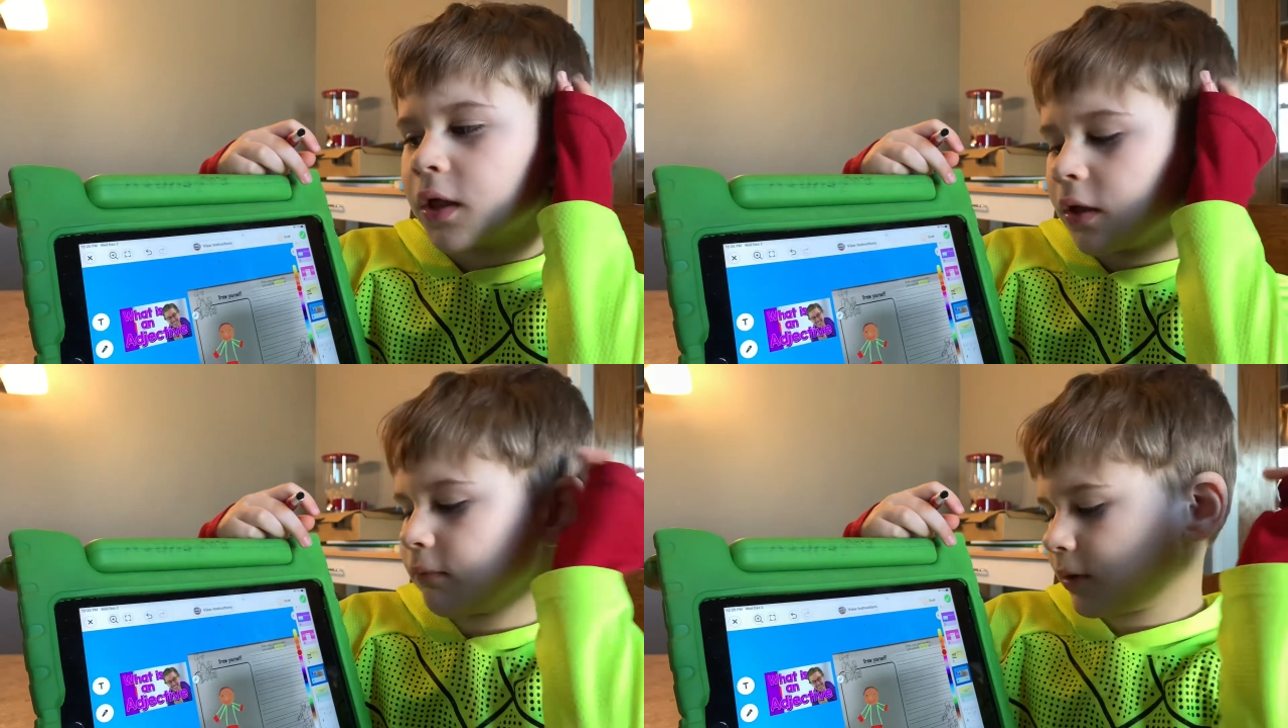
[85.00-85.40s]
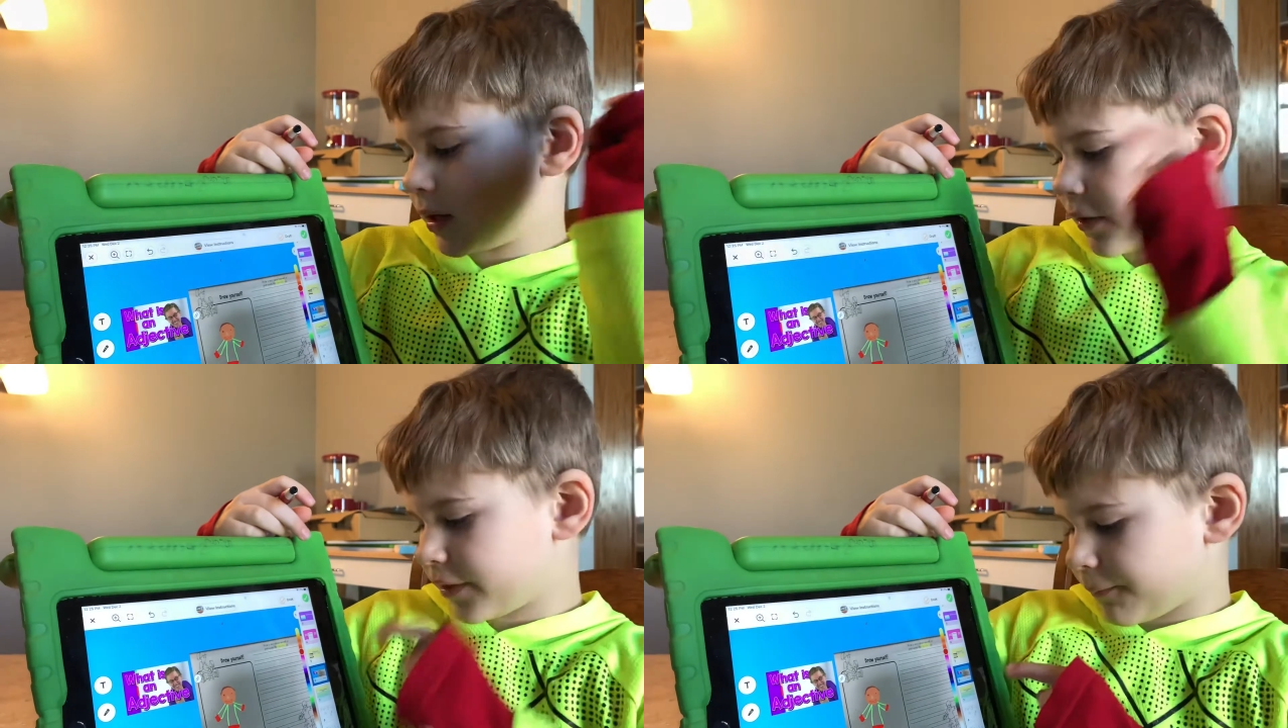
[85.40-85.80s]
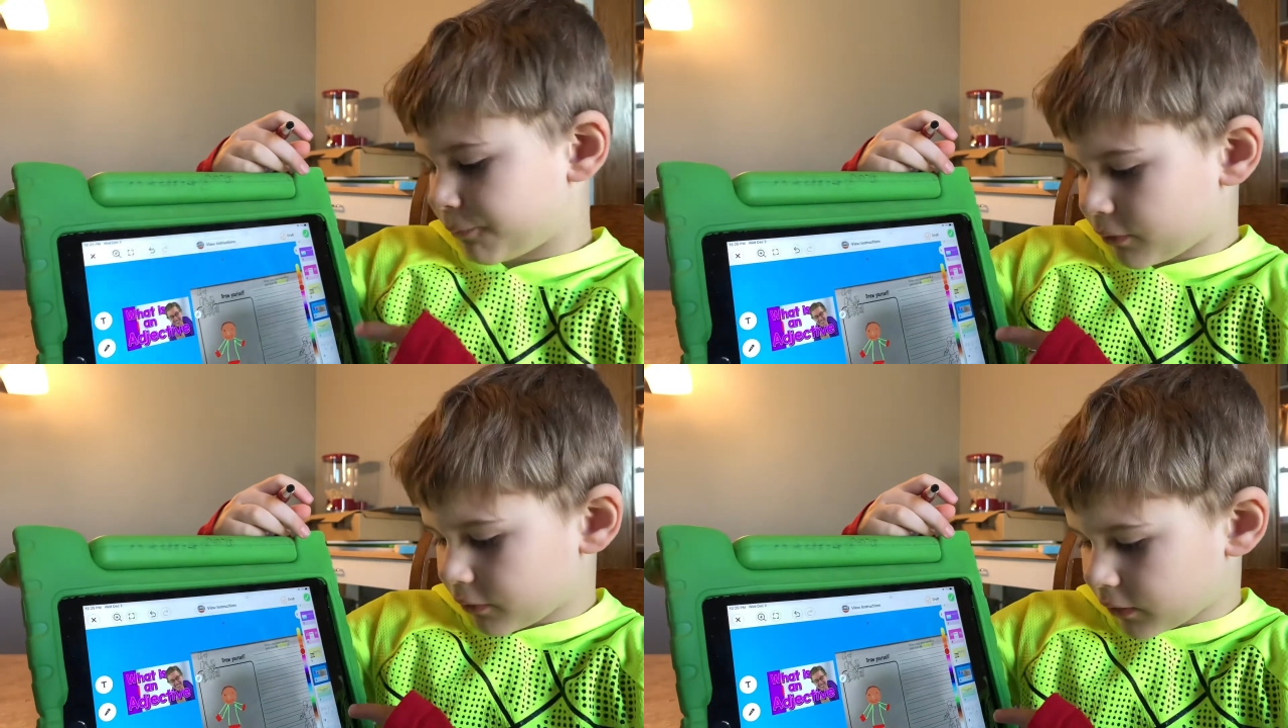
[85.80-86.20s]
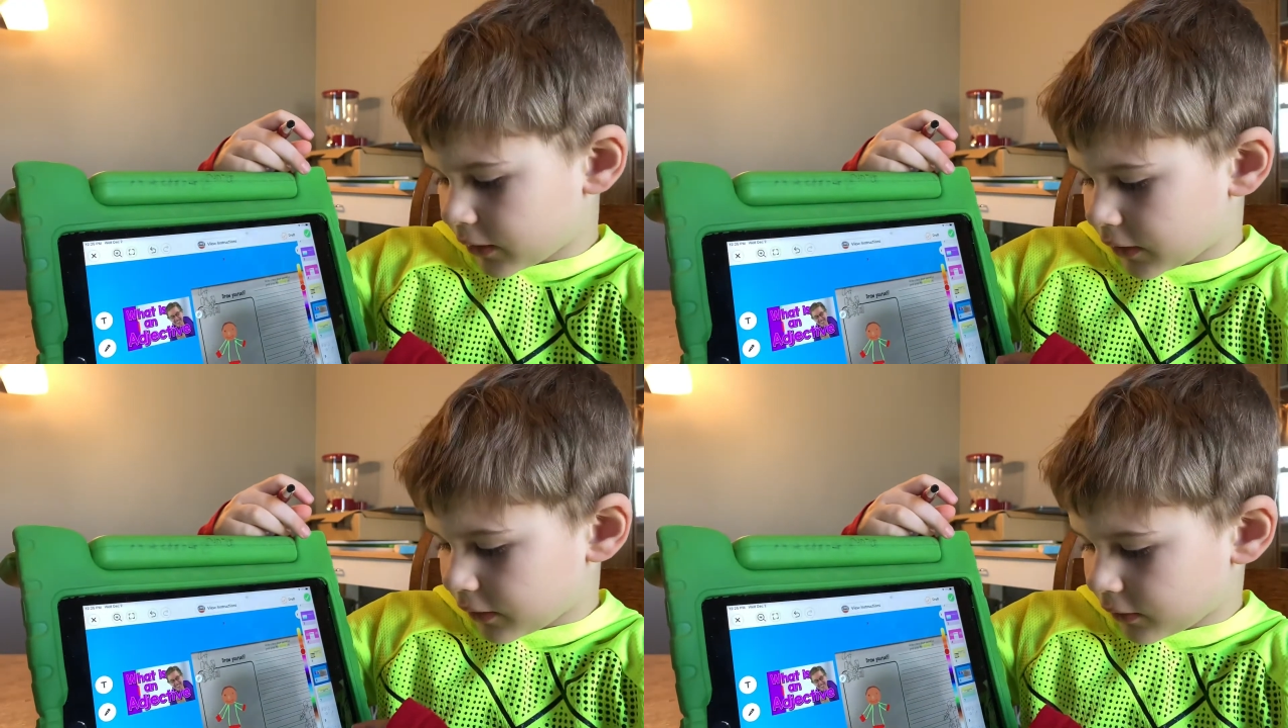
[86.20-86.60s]
Because I
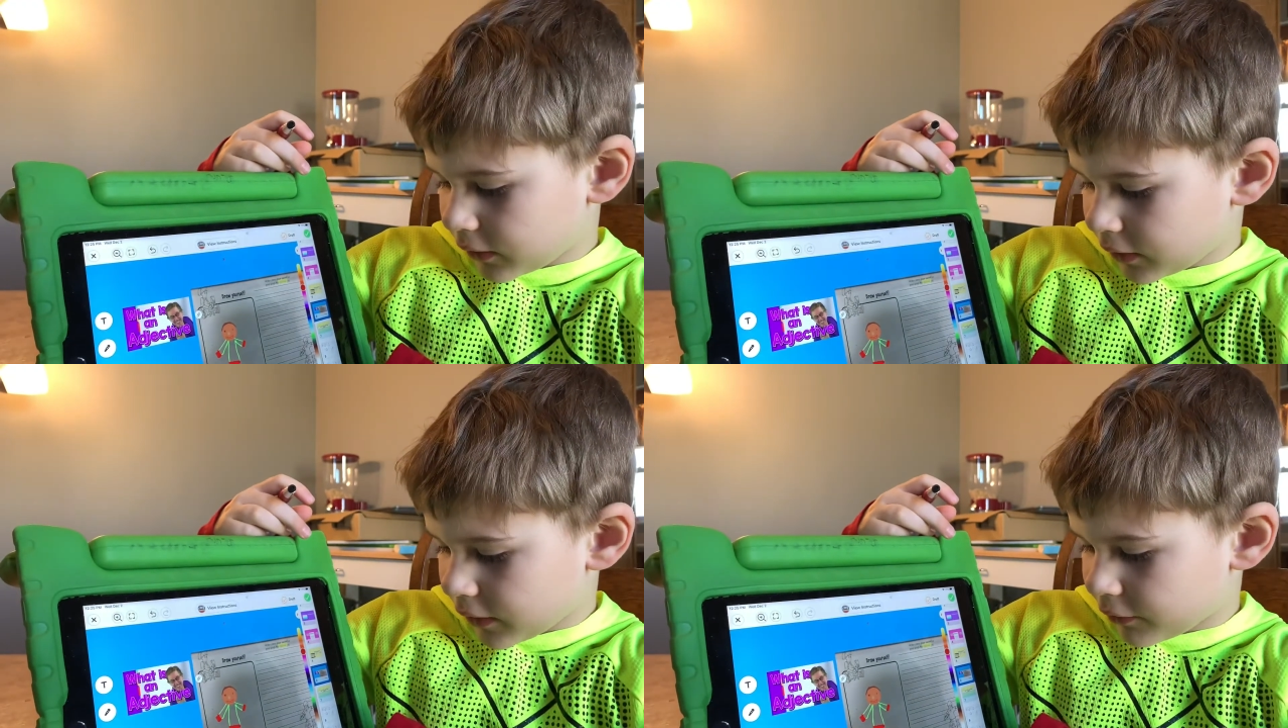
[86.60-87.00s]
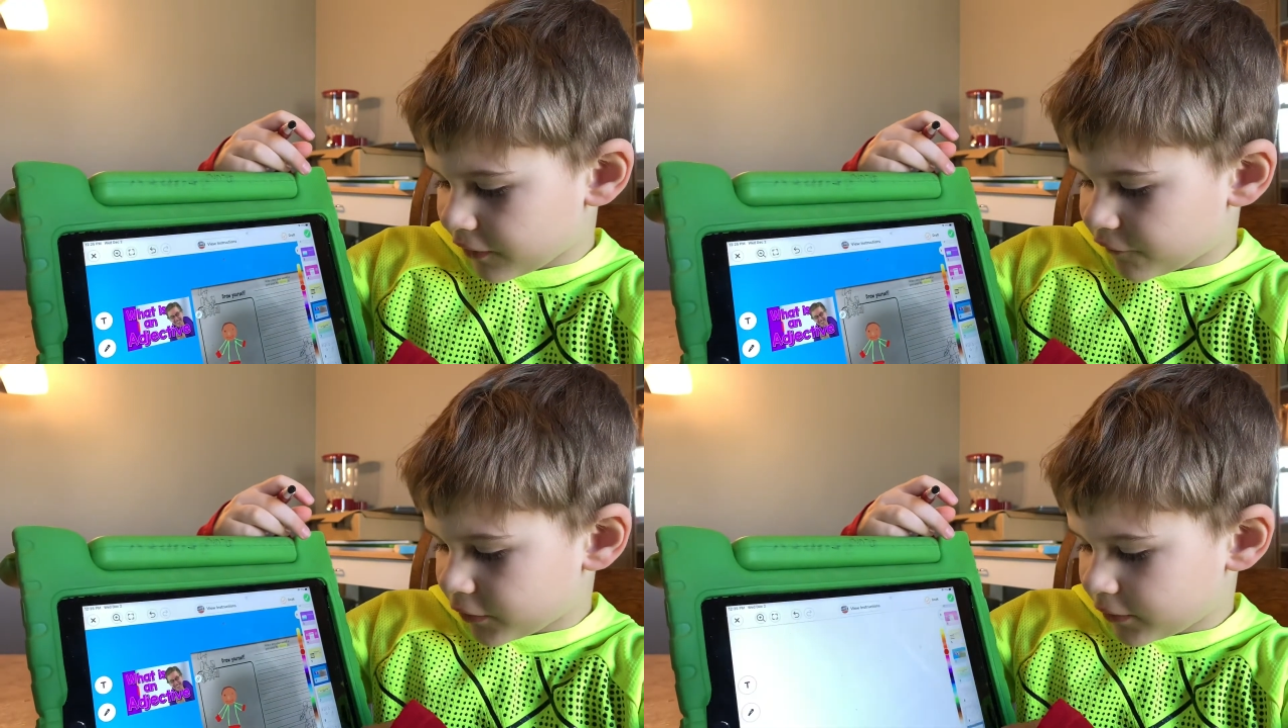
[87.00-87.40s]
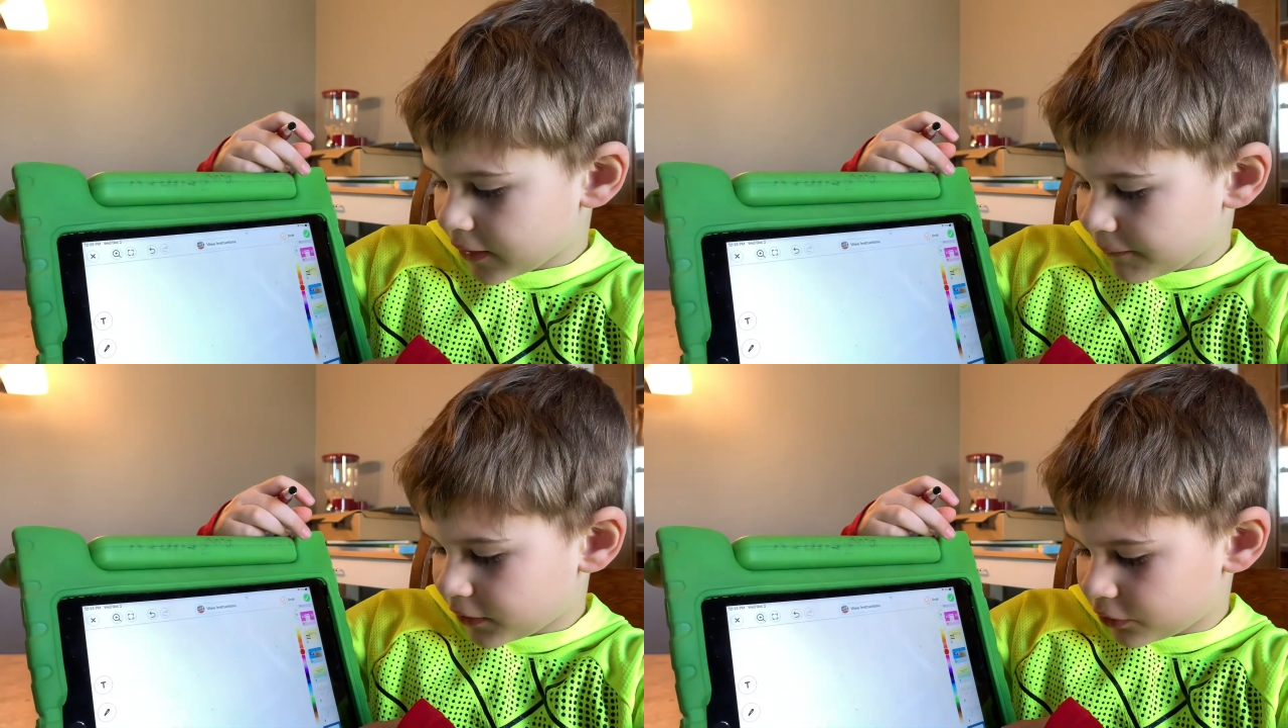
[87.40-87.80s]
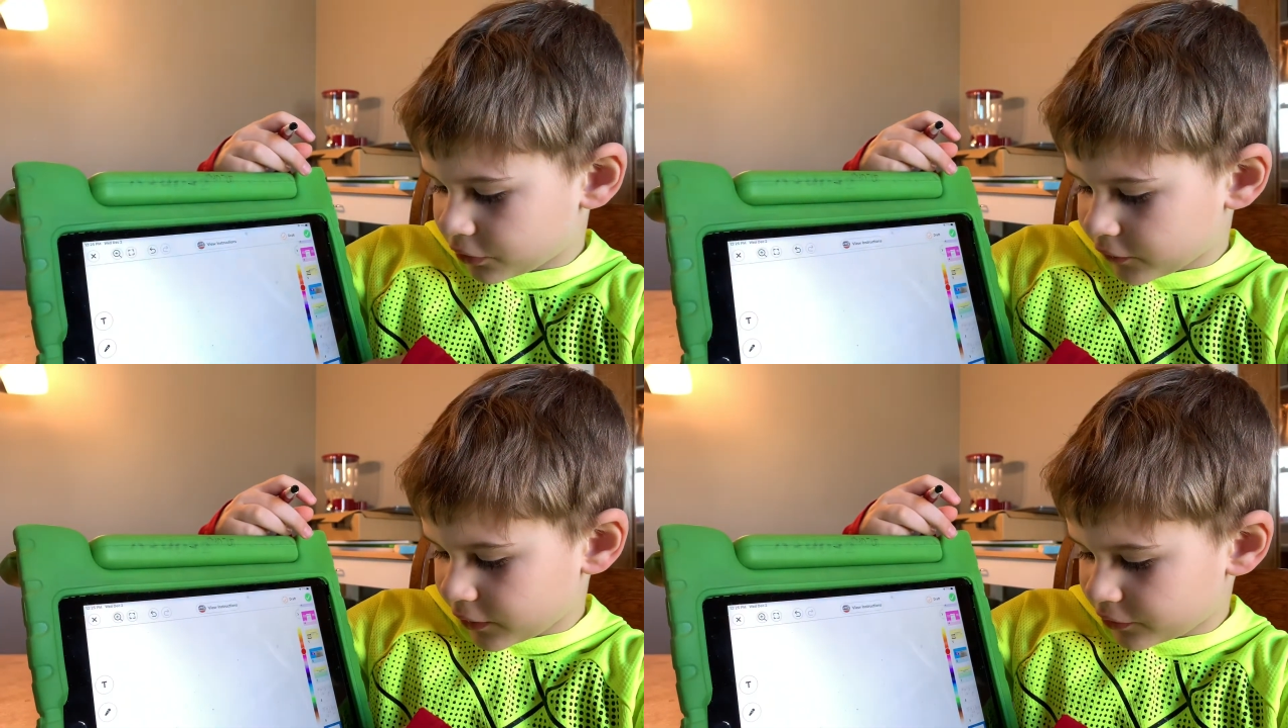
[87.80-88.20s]
here, here, I'll give you a
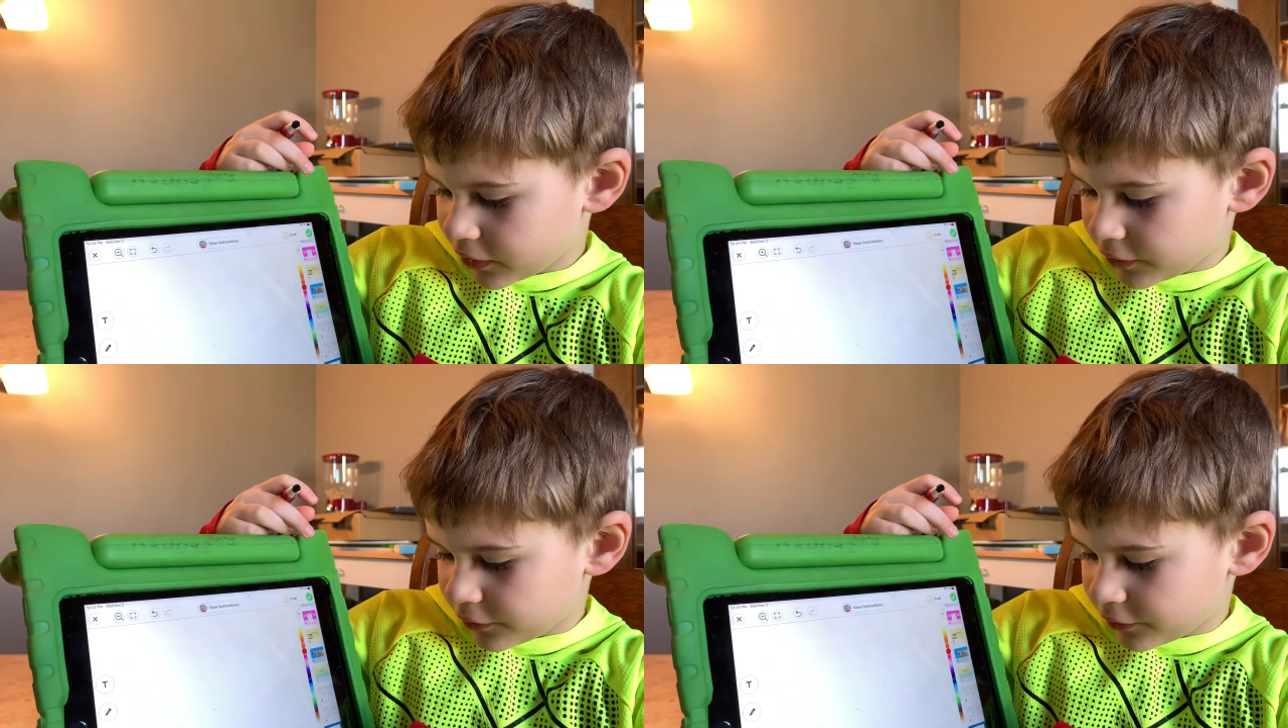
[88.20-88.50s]
demonstration.